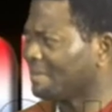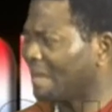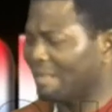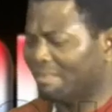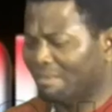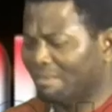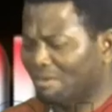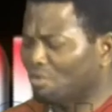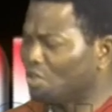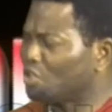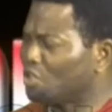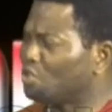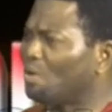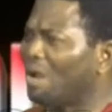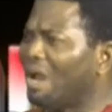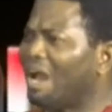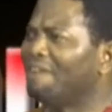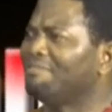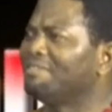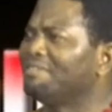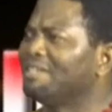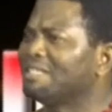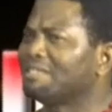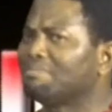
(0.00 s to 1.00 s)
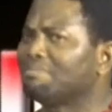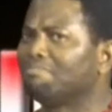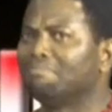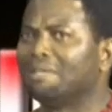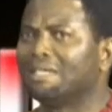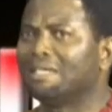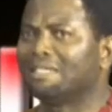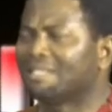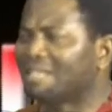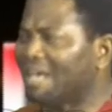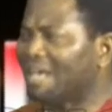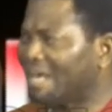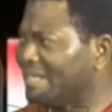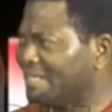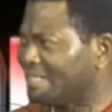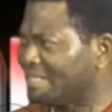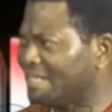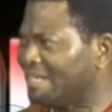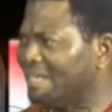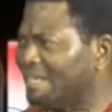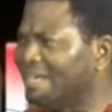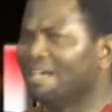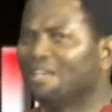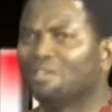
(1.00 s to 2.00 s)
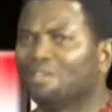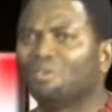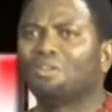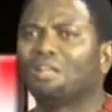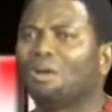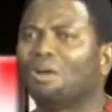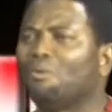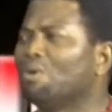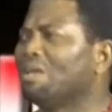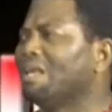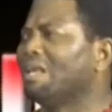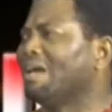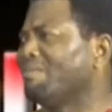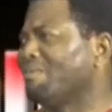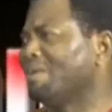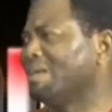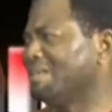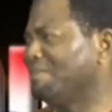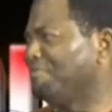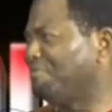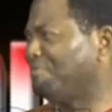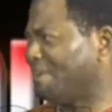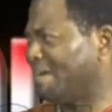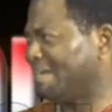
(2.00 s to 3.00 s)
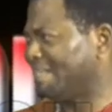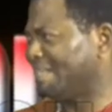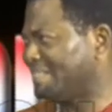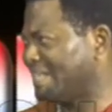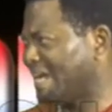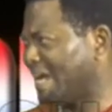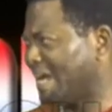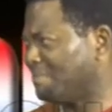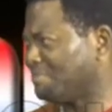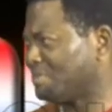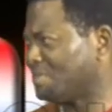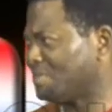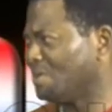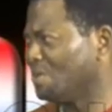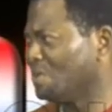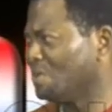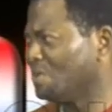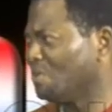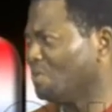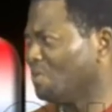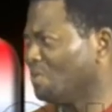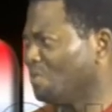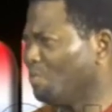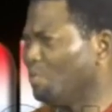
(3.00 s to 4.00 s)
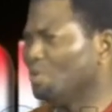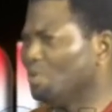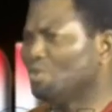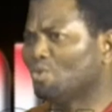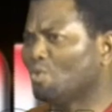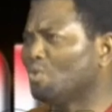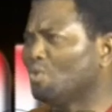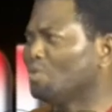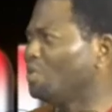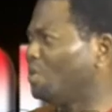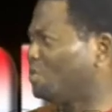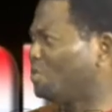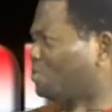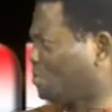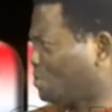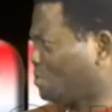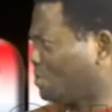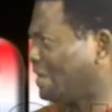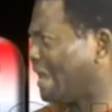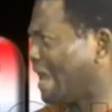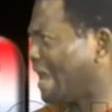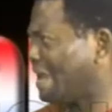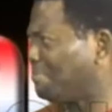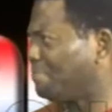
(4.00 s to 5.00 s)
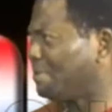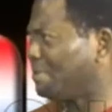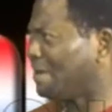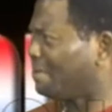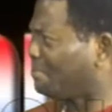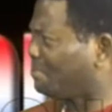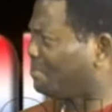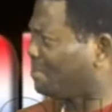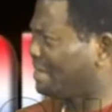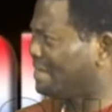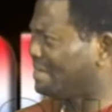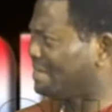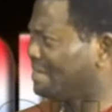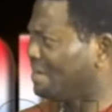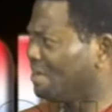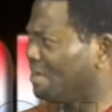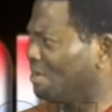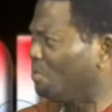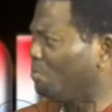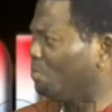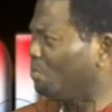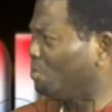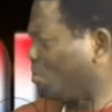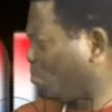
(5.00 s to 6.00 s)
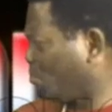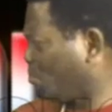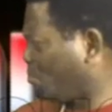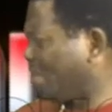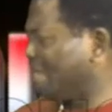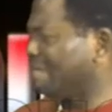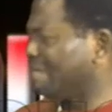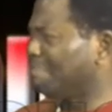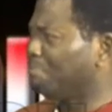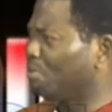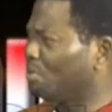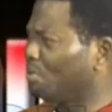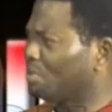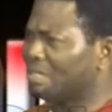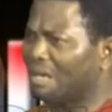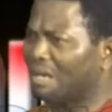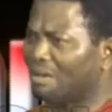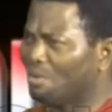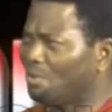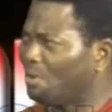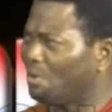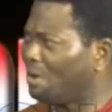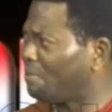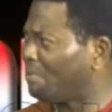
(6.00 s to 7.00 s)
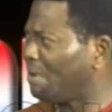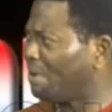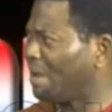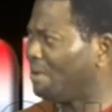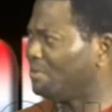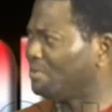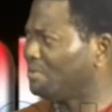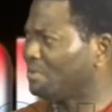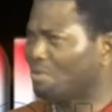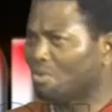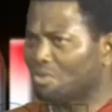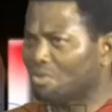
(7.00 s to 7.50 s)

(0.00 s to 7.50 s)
I think we should have this mentality, not that we are reading for exams. Which could you go to the library and read? We should read books and go around.